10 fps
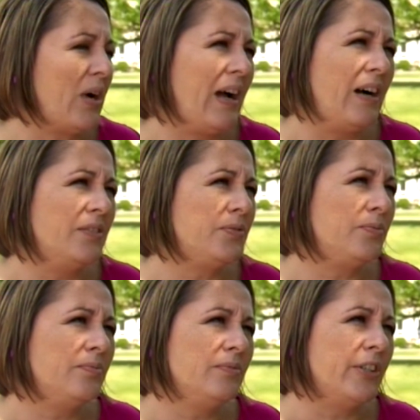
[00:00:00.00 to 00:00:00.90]
have
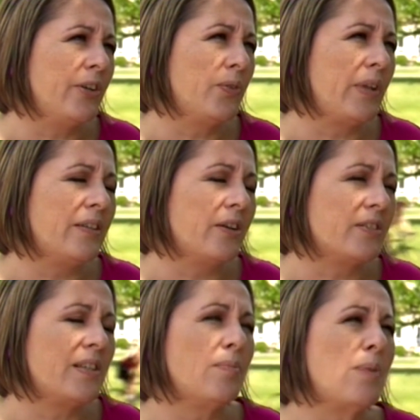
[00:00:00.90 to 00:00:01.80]
you know, there are
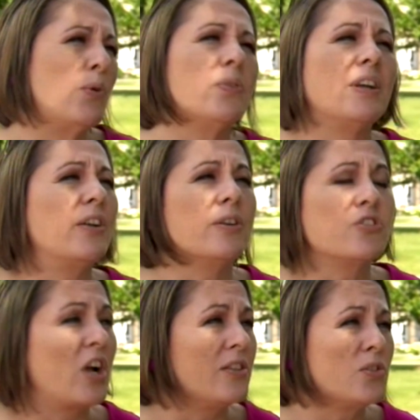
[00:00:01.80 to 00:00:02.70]
some people who think you're a
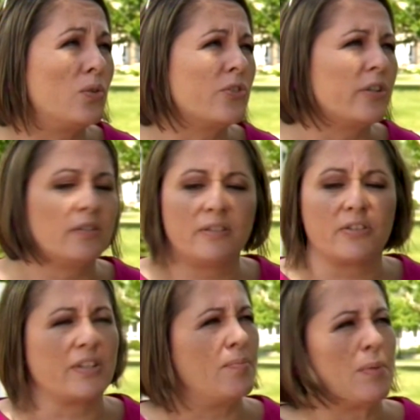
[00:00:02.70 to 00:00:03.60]
child soldier. There are
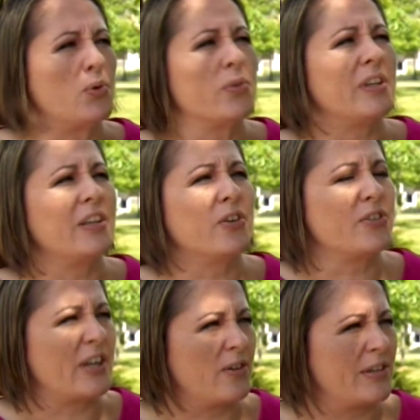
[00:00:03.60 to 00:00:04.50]
some people who think you're a
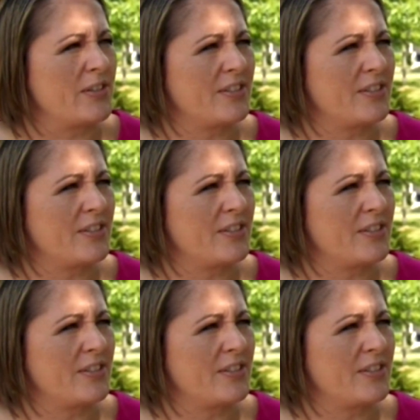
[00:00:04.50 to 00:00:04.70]
terrorist.